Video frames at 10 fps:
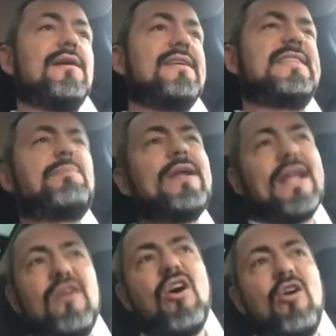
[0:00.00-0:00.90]
it's pretty
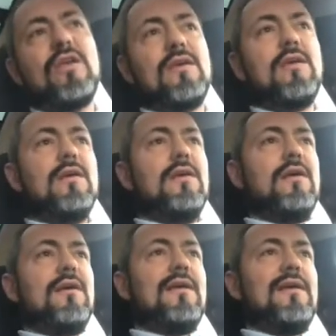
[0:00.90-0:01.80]
annoying,
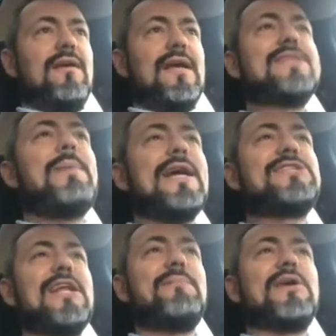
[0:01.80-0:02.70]

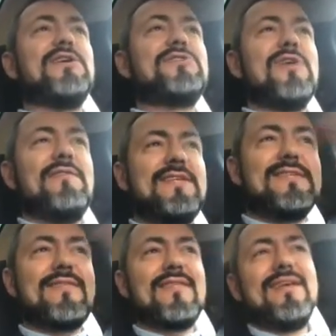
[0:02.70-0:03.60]
especially because you have
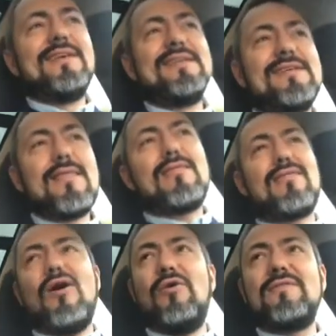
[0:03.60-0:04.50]
this
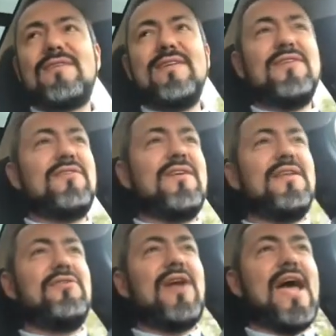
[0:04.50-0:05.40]
thought in
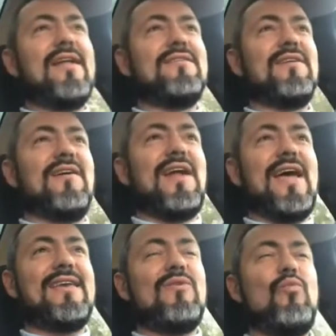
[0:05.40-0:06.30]
your head,
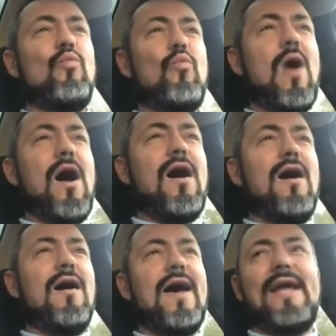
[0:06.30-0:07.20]
like,
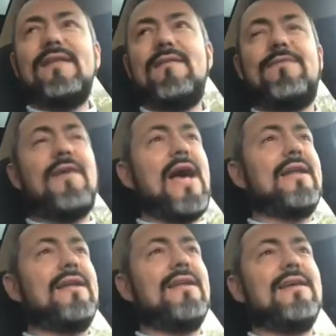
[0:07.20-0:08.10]
wow, I'm
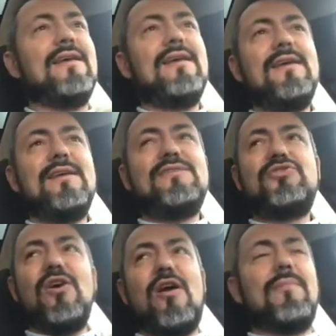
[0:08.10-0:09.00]
finally
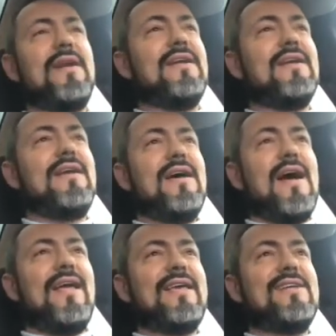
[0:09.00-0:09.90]
Germany,
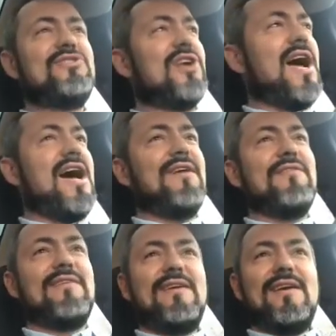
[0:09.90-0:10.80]
I can drive
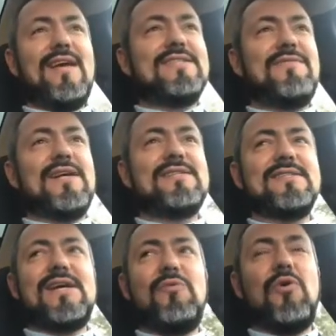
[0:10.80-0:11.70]
as fast
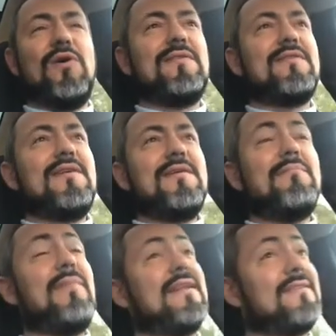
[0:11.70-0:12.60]
as I want. But